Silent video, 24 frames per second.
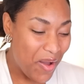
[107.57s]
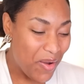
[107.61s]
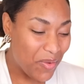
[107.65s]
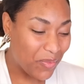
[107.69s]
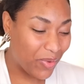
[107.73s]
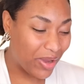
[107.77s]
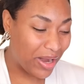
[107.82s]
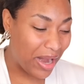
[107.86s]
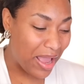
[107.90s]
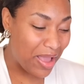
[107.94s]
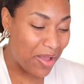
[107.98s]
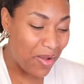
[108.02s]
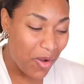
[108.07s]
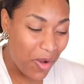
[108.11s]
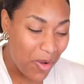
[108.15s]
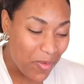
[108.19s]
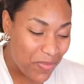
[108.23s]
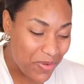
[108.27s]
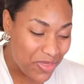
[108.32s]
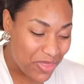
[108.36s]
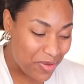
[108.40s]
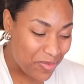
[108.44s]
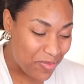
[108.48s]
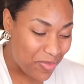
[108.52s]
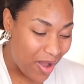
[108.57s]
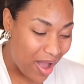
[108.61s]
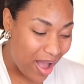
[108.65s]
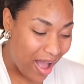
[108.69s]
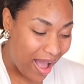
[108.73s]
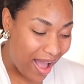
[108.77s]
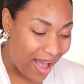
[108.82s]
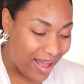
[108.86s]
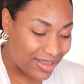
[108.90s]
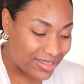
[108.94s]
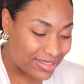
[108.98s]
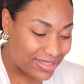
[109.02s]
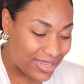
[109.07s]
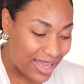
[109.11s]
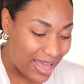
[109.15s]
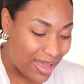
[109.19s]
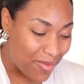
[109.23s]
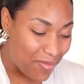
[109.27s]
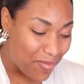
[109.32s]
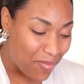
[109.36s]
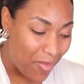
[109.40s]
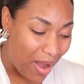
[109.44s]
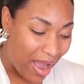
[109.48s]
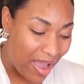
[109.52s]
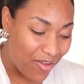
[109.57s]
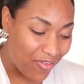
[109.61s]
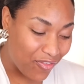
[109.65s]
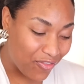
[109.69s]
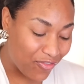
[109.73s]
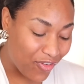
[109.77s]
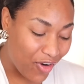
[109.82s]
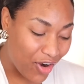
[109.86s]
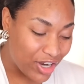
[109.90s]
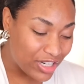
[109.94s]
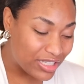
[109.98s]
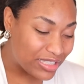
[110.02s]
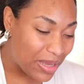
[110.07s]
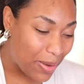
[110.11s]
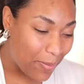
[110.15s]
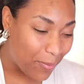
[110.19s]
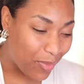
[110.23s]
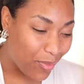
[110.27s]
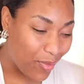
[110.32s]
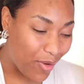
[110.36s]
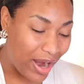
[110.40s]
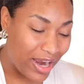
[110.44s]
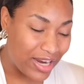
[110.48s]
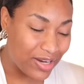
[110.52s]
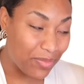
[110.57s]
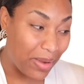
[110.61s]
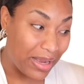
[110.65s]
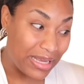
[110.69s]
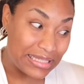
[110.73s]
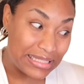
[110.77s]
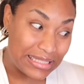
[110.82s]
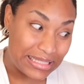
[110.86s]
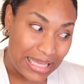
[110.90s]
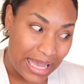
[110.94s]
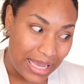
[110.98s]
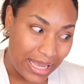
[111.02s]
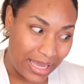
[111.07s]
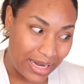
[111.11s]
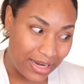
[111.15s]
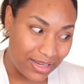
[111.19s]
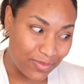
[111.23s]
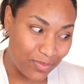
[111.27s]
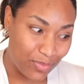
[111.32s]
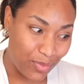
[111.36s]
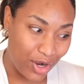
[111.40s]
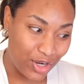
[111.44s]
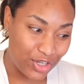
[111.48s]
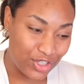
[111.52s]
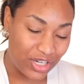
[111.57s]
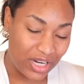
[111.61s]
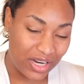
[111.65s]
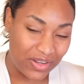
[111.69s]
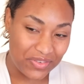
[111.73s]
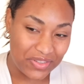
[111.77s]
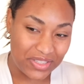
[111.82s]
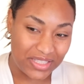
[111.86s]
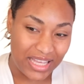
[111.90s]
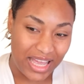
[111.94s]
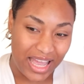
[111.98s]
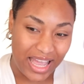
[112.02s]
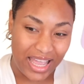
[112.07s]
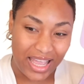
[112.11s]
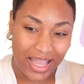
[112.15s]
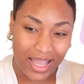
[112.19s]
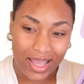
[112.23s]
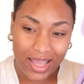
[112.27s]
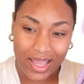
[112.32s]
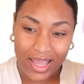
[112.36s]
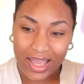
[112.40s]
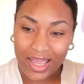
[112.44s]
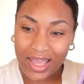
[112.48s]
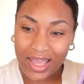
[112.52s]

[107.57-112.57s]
when I opened the box, my second impression, I was like,